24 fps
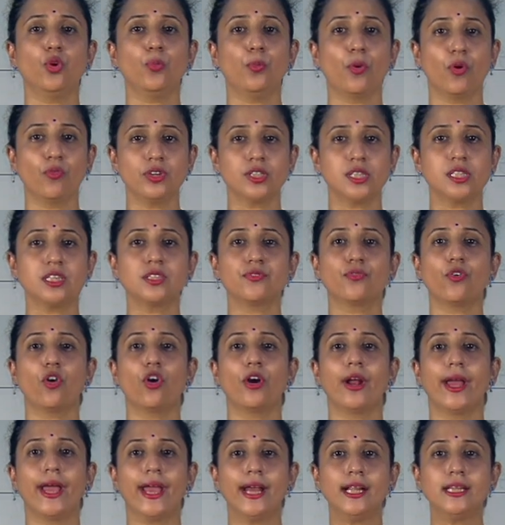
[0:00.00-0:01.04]
provisions
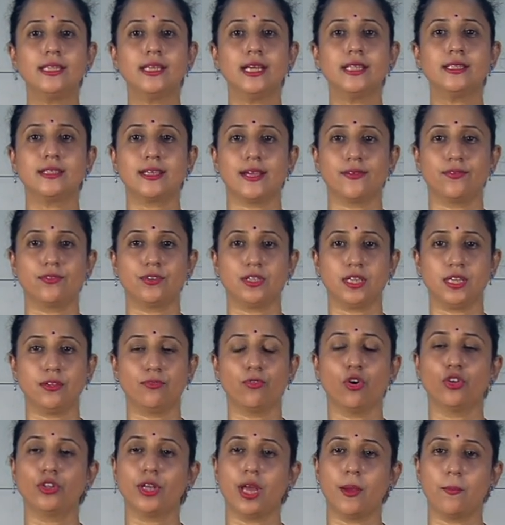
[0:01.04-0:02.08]
for health and safety
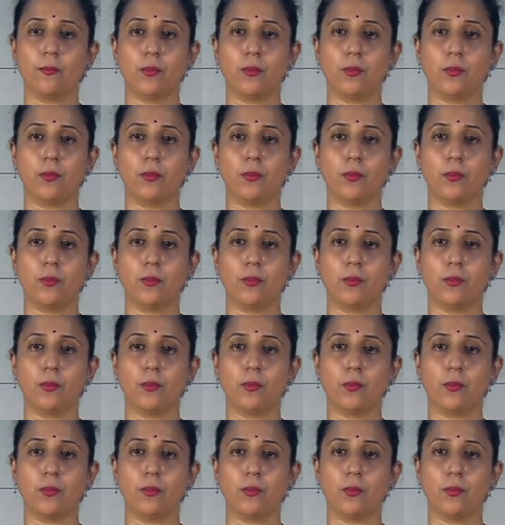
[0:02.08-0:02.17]
for the